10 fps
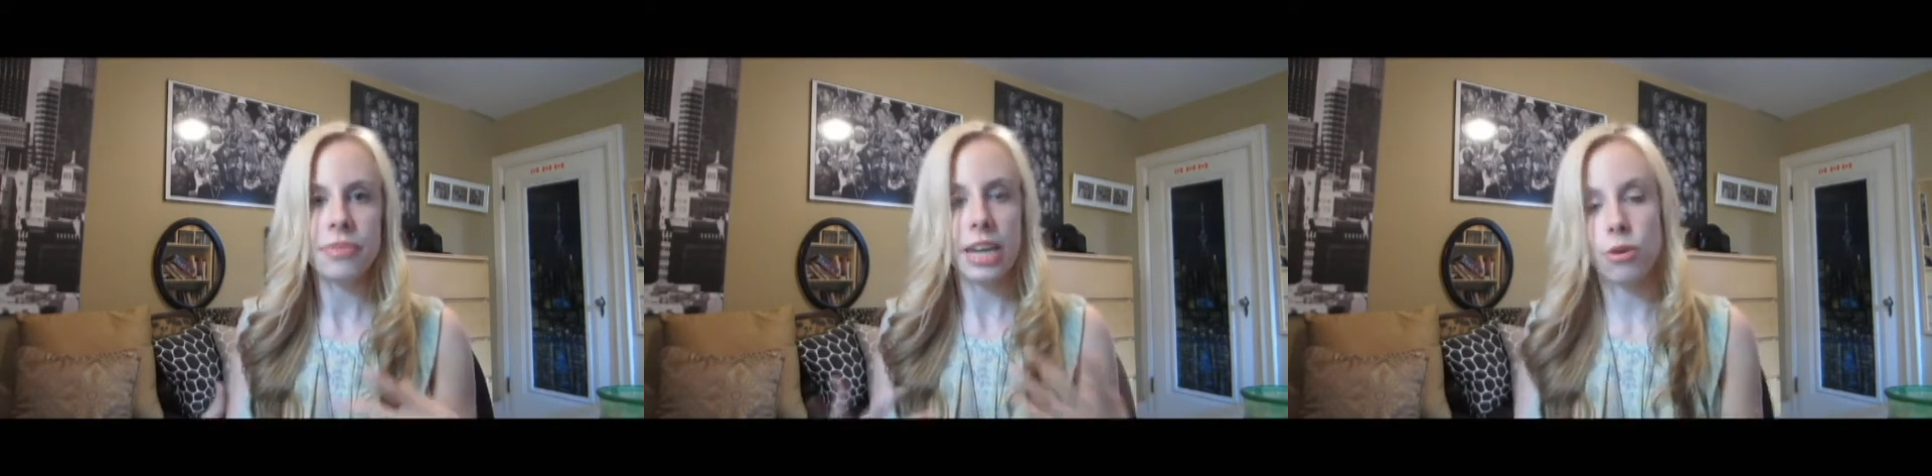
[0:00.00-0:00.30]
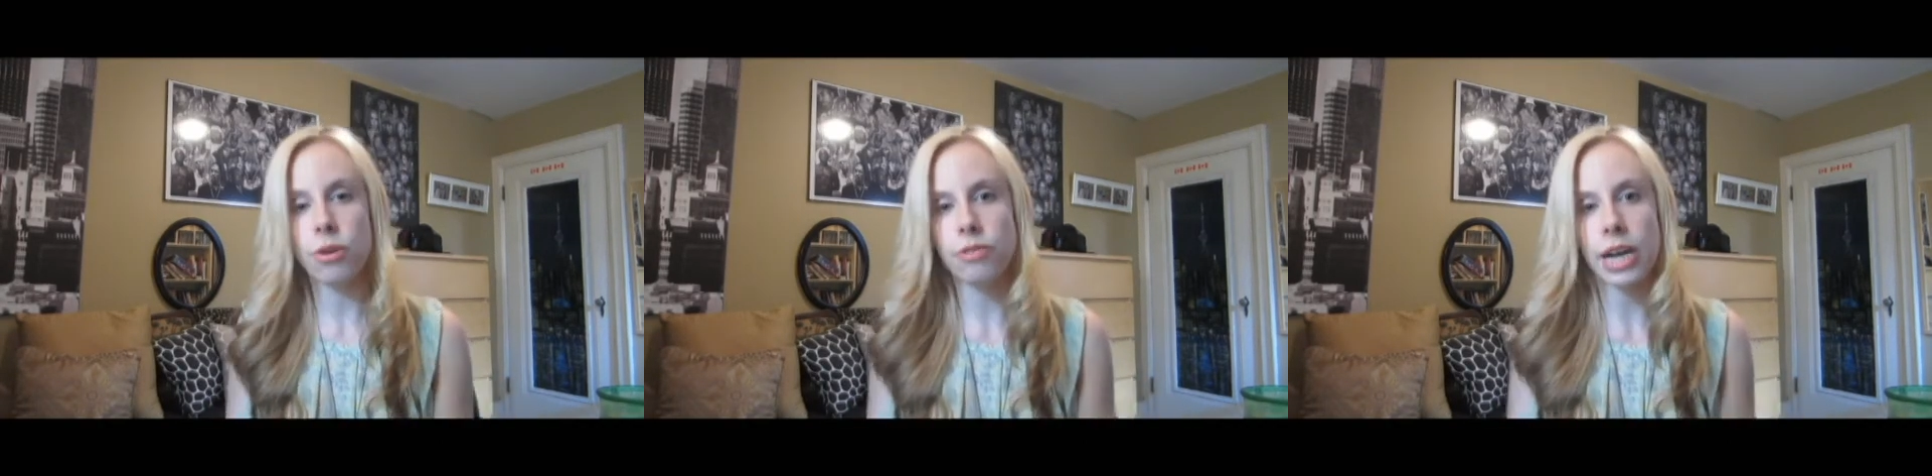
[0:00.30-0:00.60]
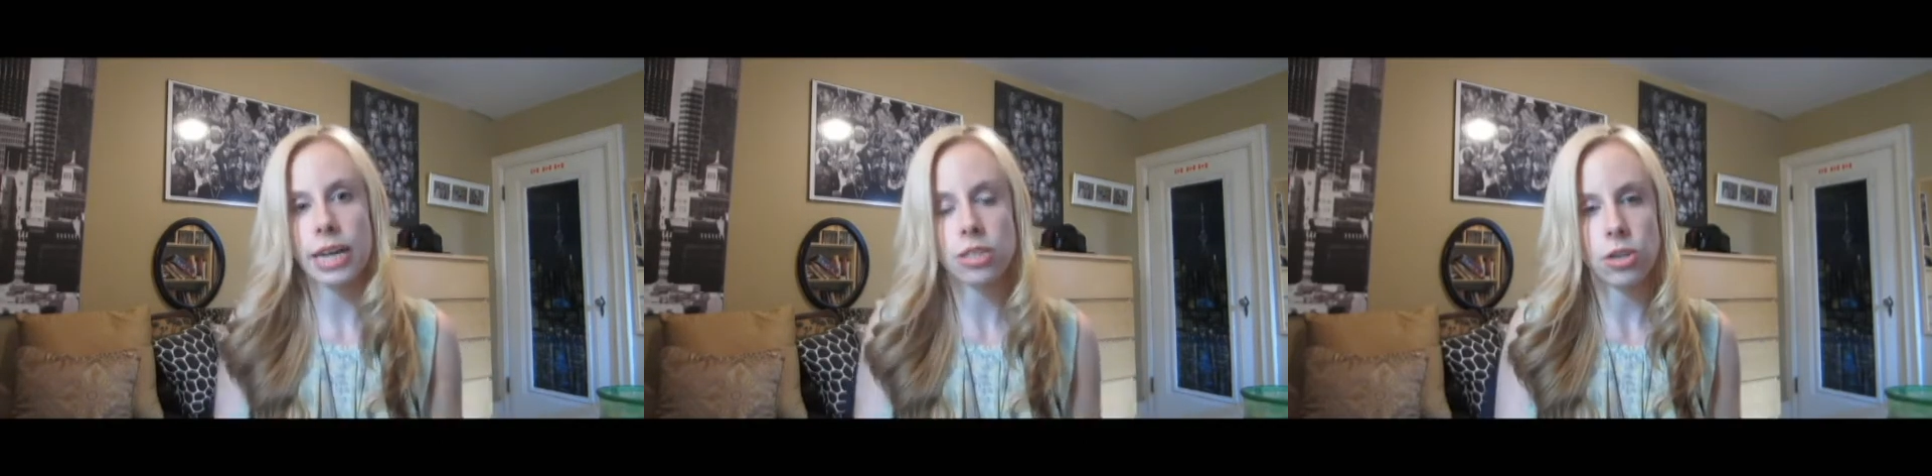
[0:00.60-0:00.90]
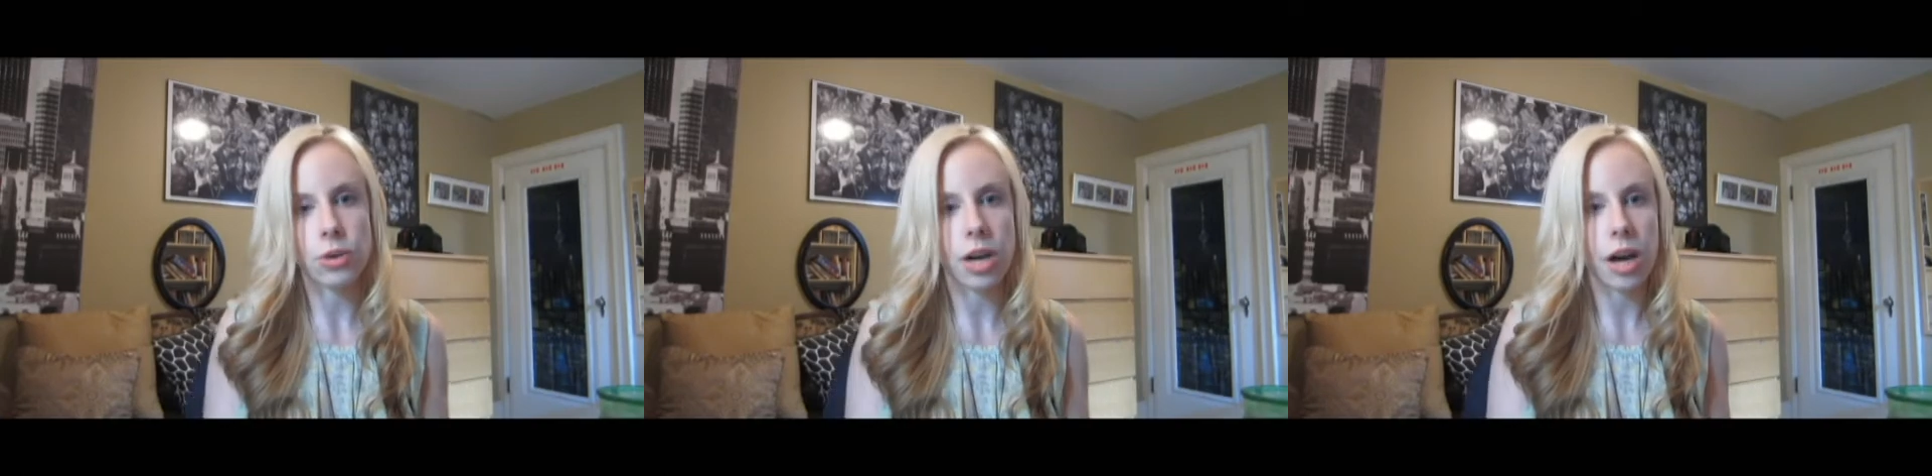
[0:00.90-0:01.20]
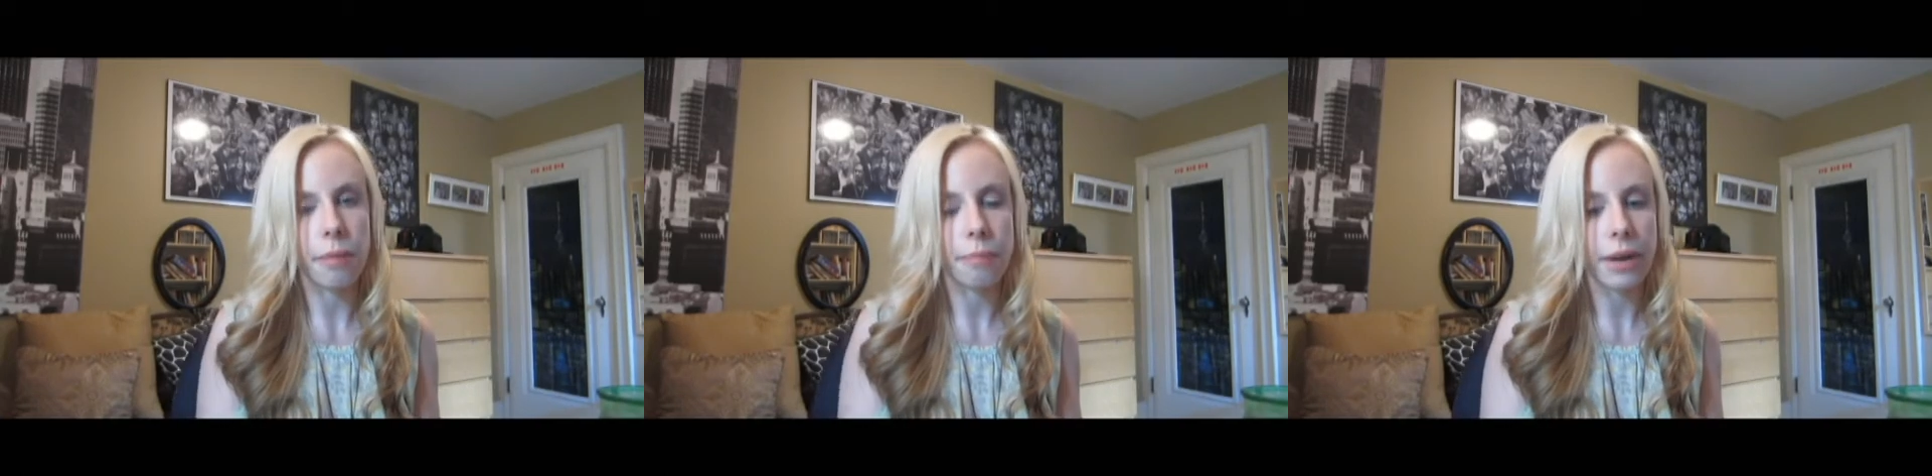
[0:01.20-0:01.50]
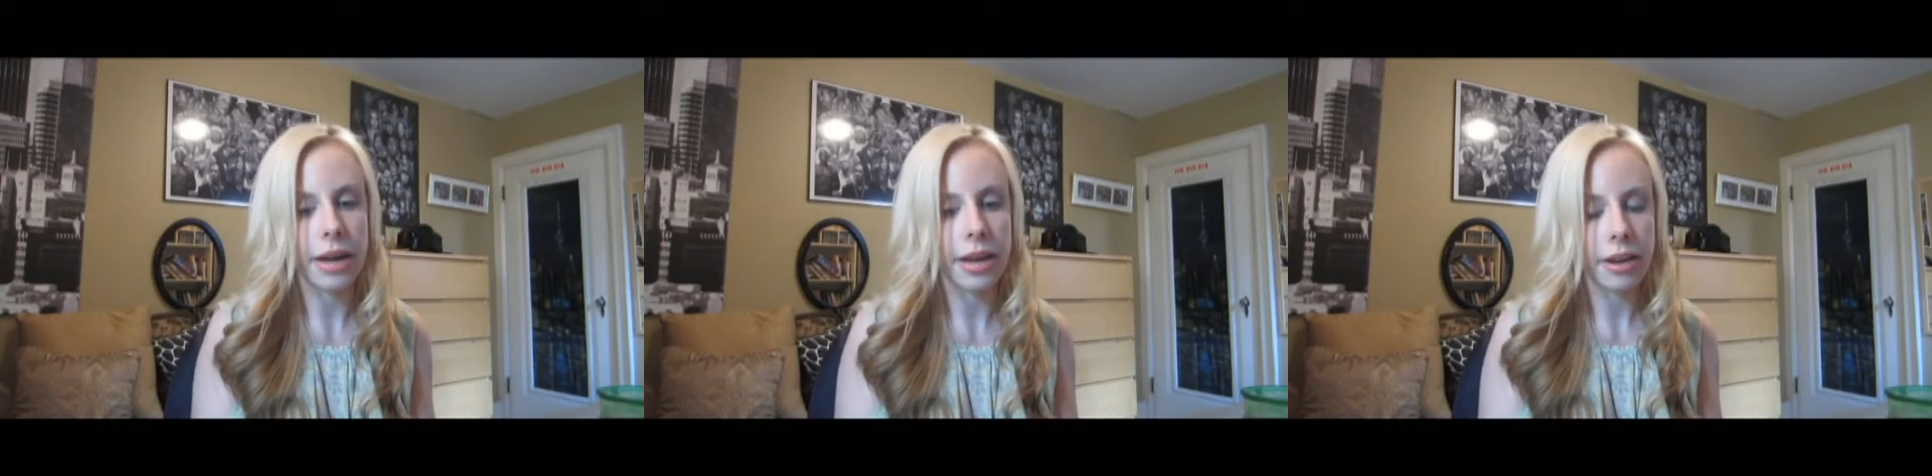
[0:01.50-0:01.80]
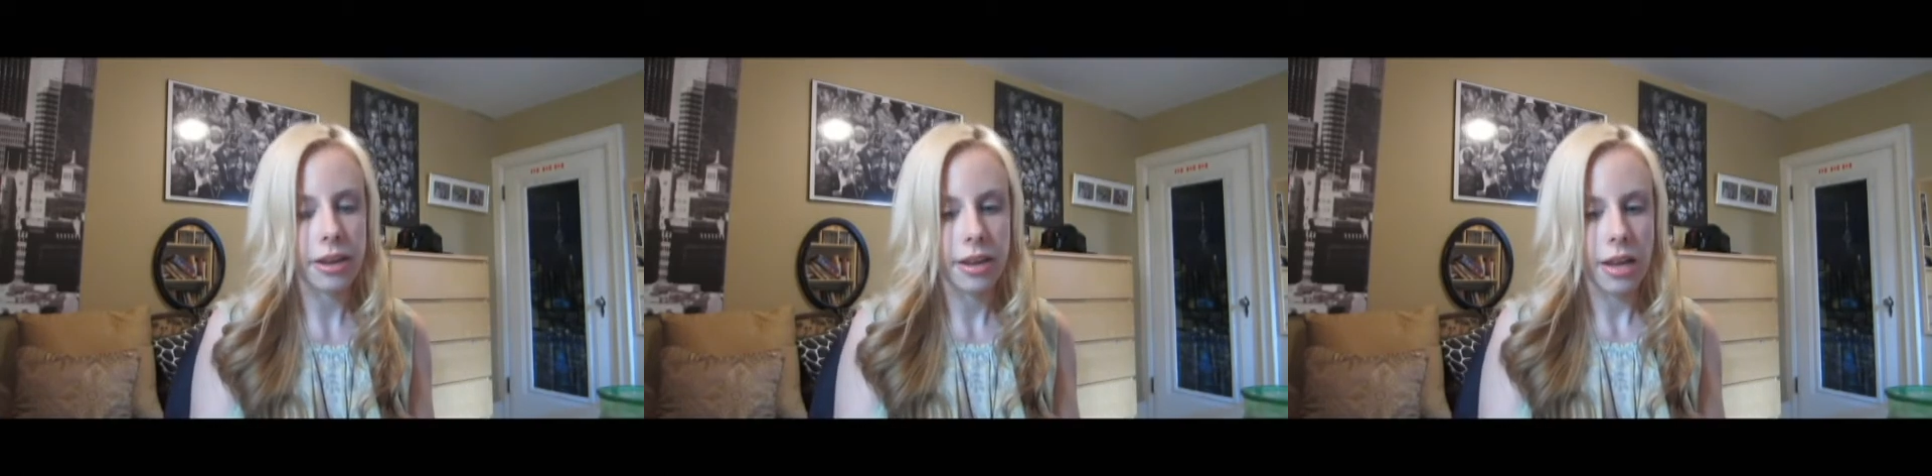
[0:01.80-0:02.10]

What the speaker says: I don't know if you guys know or not, but